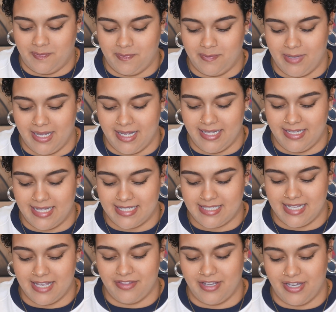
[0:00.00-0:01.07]
but that's
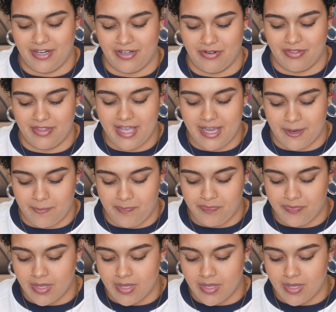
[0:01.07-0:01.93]
neither here nor there.